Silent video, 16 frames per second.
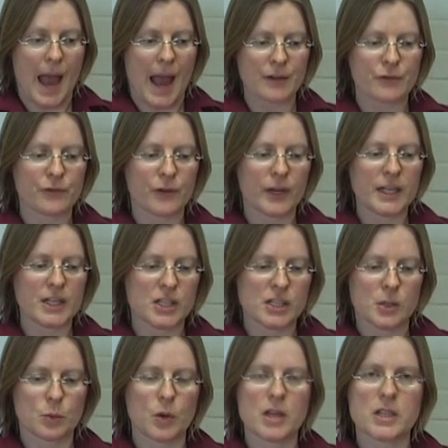And finally,
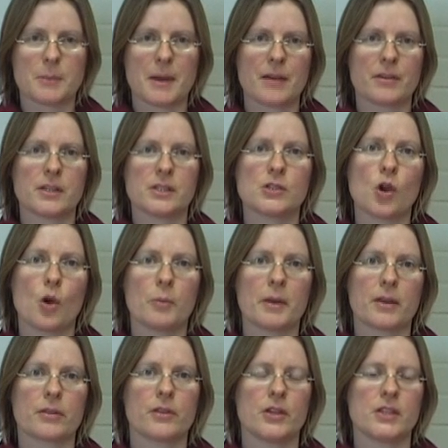just a word about the
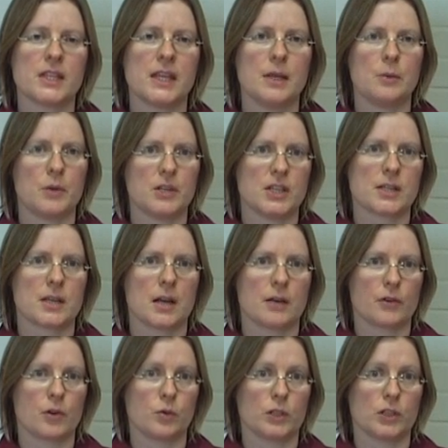topic 13, which is
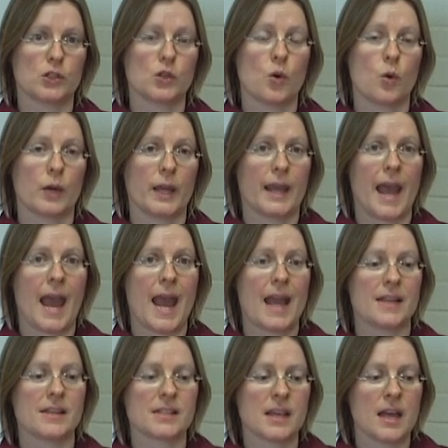kind of called the talking
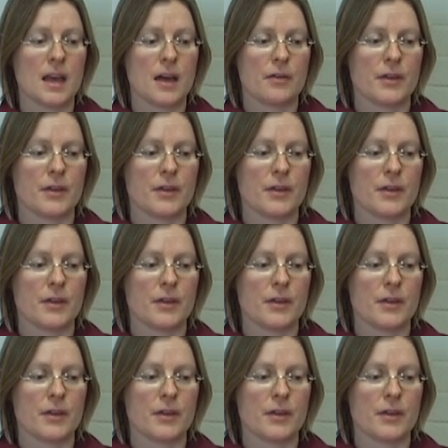heads.